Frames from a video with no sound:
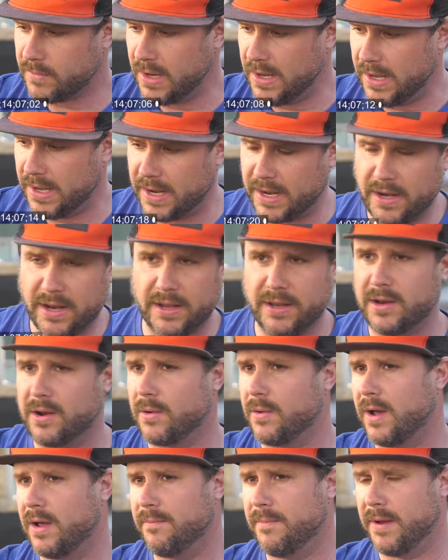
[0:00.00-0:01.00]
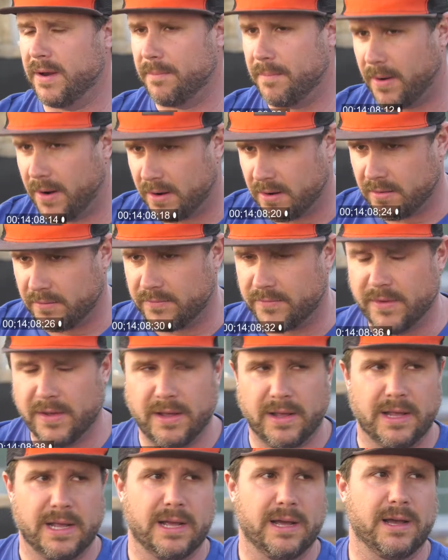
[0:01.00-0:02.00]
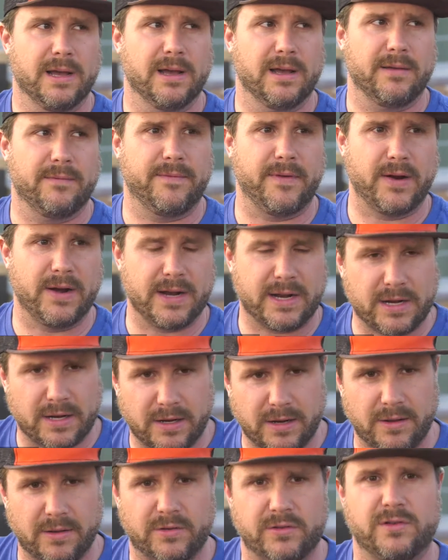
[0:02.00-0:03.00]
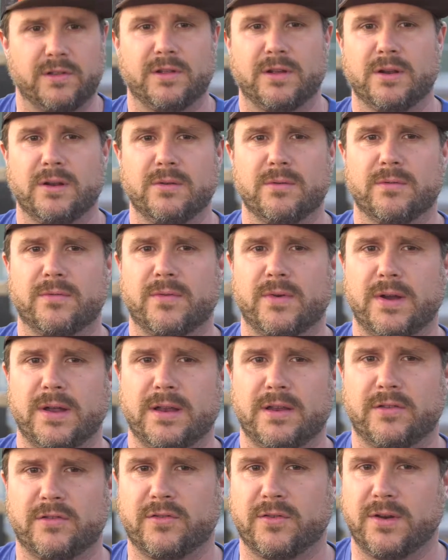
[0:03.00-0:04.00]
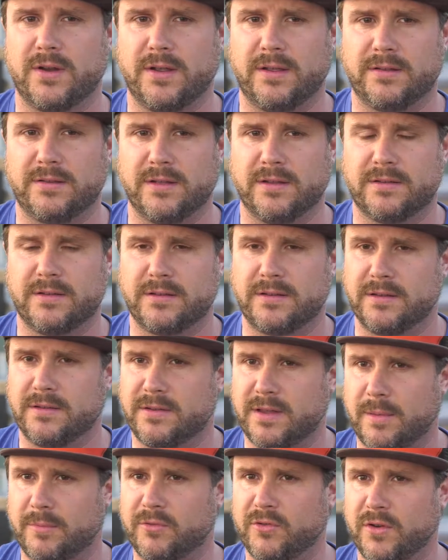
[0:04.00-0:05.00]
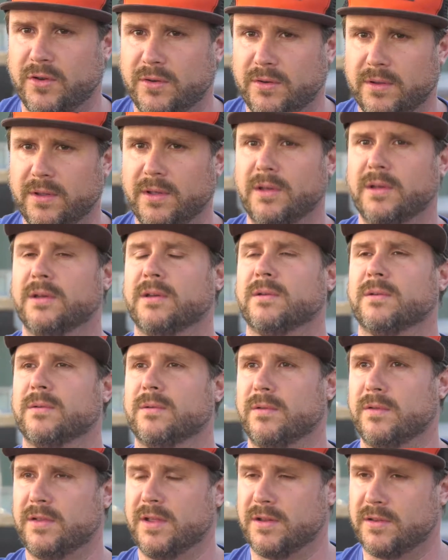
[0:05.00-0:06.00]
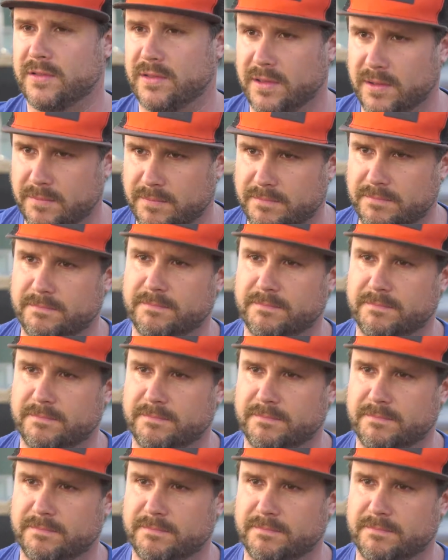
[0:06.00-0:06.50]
And I've been a part of very close to the gluten-free industry since its inception, since the